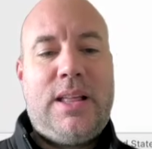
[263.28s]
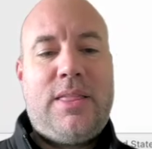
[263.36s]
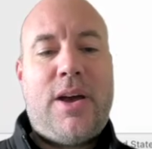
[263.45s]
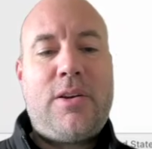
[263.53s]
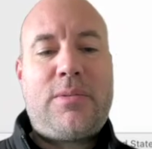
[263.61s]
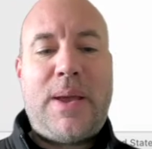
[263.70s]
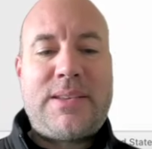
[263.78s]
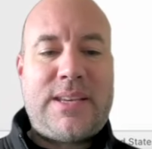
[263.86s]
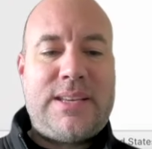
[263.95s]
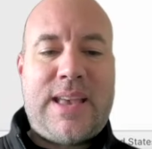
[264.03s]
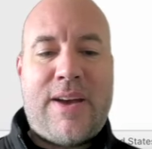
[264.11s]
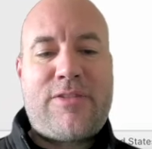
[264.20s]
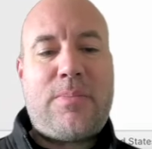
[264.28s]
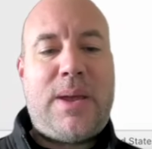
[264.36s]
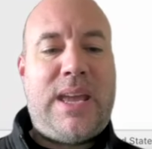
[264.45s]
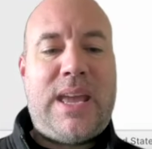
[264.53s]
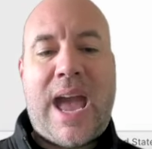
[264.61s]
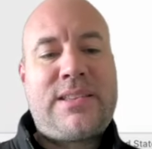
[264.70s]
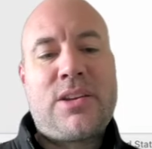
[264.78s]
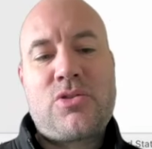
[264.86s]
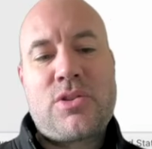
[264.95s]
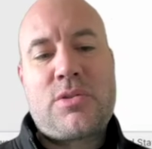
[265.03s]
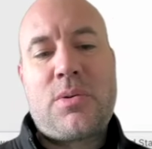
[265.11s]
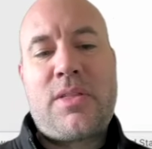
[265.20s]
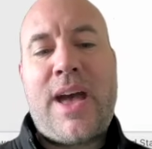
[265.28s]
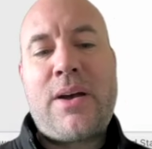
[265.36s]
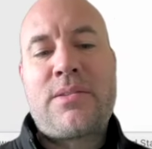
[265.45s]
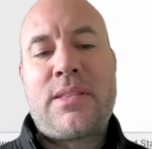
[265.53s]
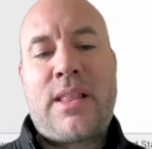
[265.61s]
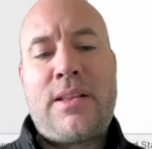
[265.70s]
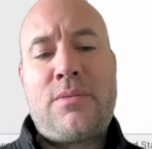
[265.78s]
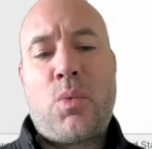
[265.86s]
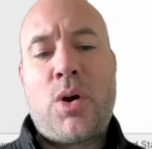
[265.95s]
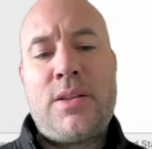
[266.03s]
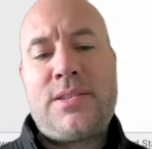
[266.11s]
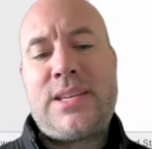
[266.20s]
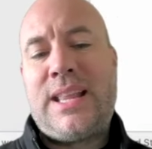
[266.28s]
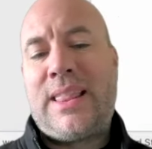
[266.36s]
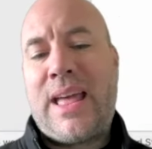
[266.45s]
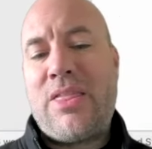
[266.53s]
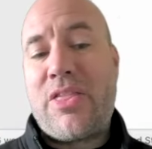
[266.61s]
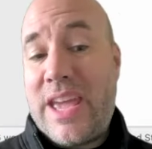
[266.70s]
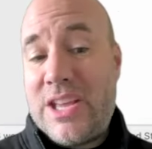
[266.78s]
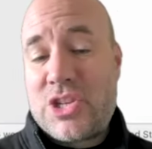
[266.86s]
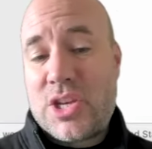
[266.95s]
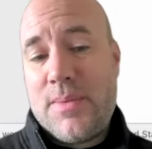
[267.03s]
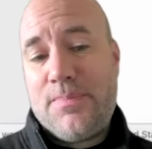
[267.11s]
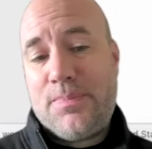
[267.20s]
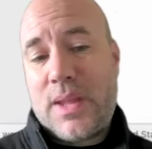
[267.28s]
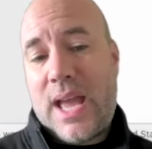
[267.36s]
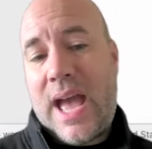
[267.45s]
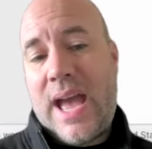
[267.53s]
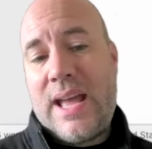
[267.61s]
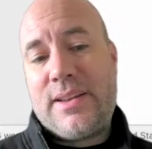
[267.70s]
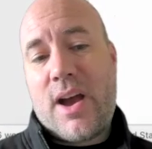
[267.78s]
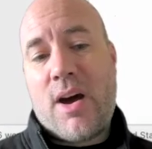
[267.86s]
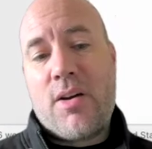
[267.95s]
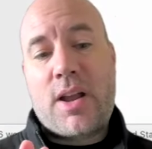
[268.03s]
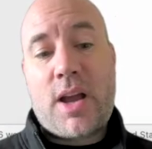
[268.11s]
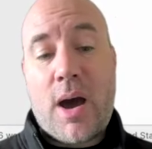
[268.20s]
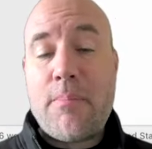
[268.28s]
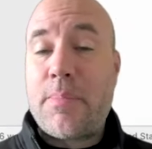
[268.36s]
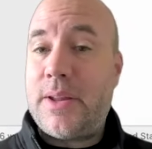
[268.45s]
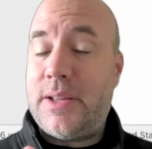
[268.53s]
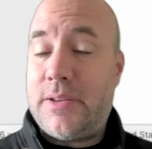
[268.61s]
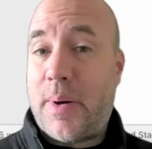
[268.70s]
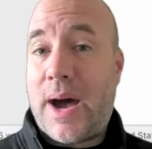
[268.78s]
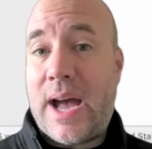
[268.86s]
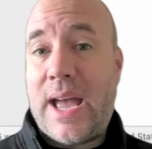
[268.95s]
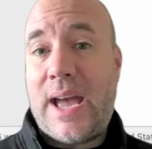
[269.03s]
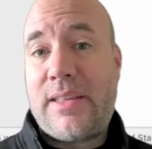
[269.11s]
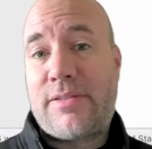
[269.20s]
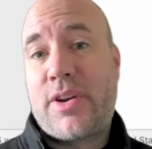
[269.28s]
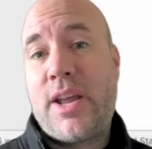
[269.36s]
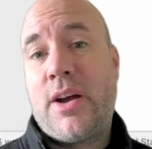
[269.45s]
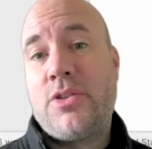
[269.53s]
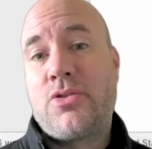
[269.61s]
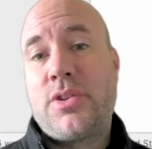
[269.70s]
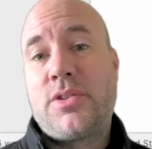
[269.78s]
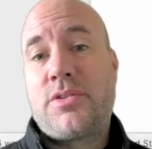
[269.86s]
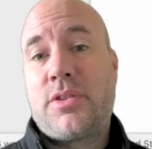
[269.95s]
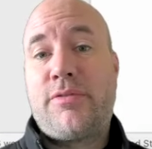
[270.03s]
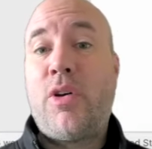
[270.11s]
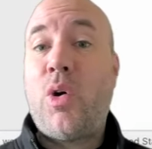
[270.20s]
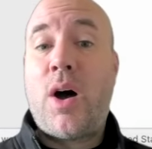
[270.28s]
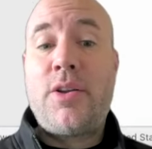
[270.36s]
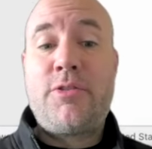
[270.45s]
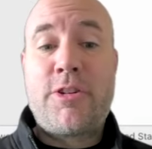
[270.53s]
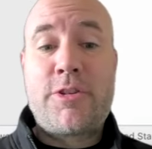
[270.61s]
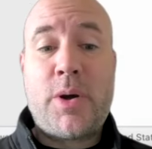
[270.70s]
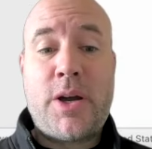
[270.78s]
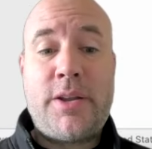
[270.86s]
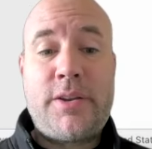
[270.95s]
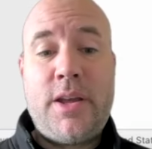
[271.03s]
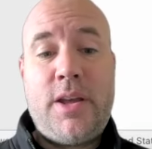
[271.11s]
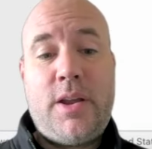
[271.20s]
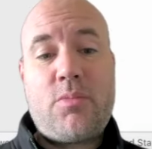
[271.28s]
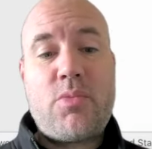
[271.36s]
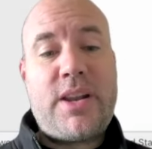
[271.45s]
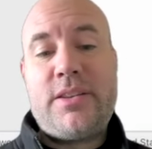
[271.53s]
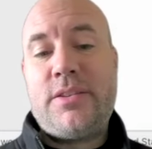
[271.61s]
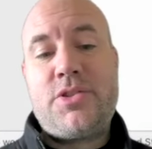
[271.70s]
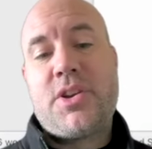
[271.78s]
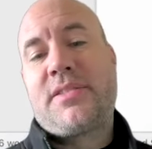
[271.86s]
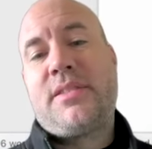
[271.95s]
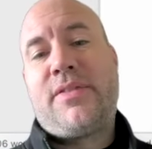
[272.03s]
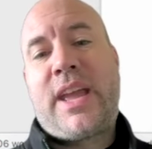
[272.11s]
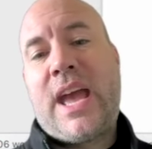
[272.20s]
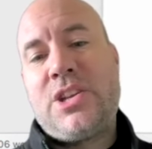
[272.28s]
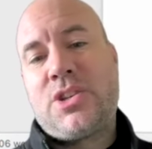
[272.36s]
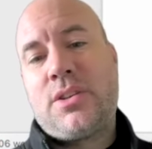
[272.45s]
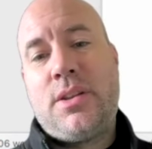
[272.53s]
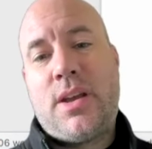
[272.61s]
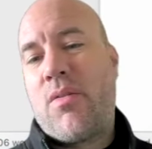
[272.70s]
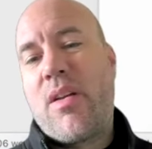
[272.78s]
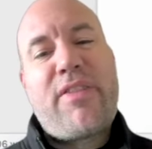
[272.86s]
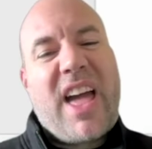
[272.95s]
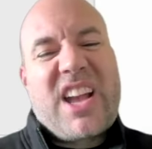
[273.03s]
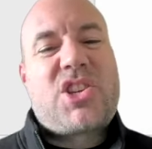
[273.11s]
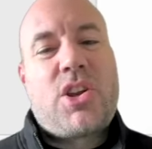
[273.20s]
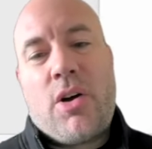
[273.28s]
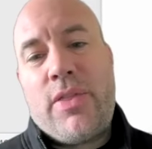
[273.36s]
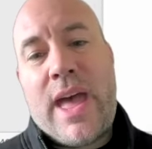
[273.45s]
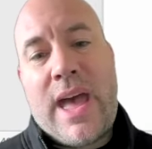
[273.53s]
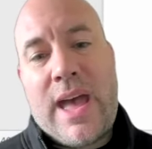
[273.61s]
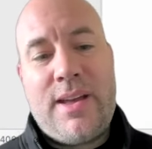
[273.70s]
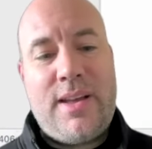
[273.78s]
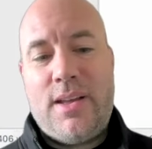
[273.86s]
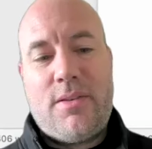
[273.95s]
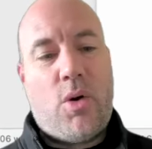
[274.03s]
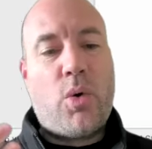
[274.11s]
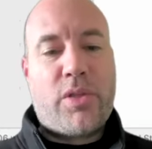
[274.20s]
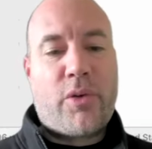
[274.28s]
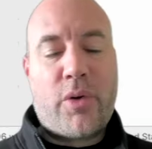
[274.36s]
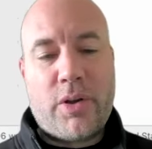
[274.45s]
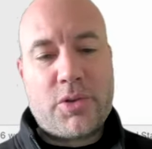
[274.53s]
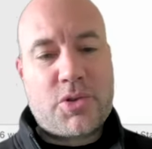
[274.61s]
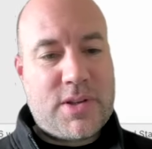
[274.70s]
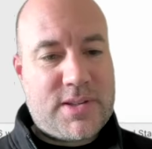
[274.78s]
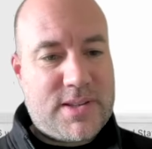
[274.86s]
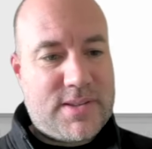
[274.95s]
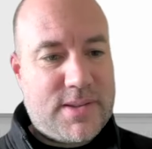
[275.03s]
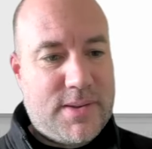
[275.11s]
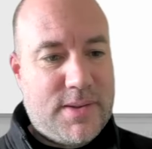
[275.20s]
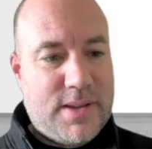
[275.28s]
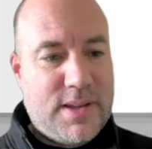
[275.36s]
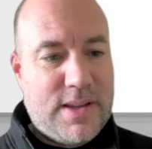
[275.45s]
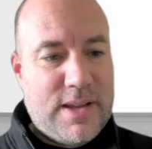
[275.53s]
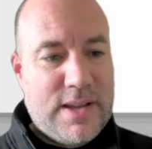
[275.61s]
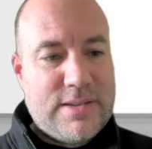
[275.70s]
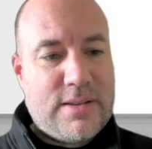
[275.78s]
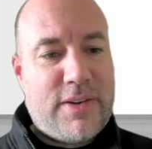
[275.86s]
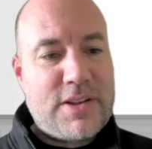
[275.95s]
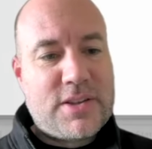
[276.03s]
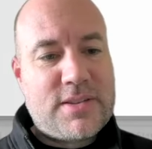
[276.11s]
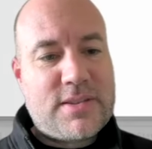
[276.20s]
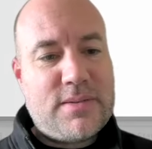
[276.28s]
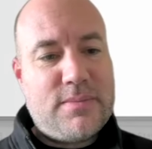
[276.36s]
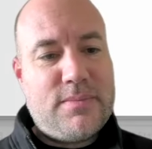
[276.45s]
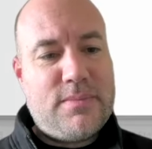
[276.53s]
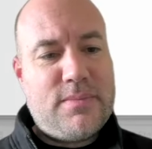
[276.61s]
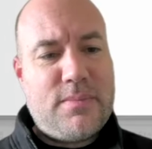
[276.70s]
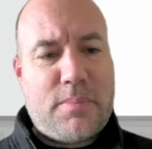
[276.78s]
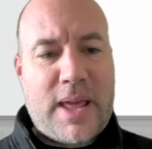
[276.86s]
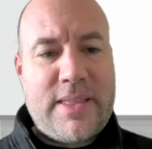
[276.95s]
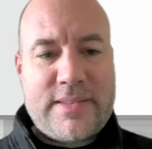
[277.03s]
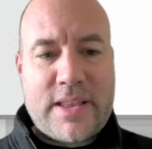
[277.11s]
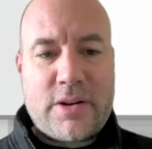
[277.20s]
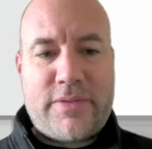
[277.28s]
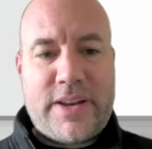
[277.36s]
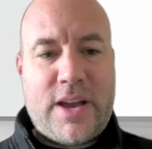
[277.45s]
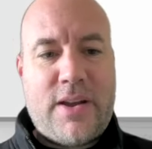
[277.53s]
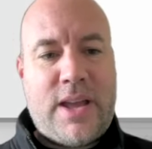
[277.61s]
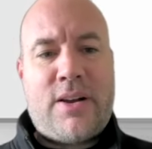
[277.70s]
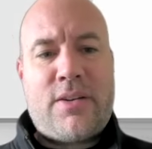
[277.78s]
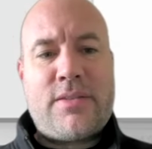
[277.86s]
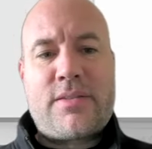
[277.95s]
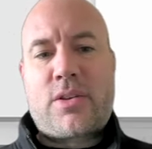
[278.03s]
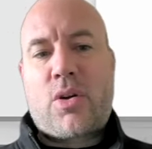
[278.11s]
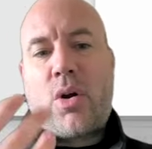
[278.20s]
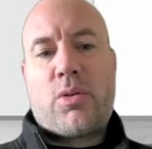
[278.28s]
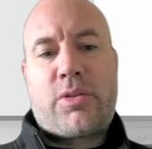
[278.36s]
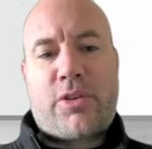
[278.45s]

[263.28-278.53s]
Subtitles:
Those pieces have to be 800 to 1,000 words in length each and are accompanied by a 300 to 400 word written justification, a reflection on their authorial choices. So if I just play this little video here and scroll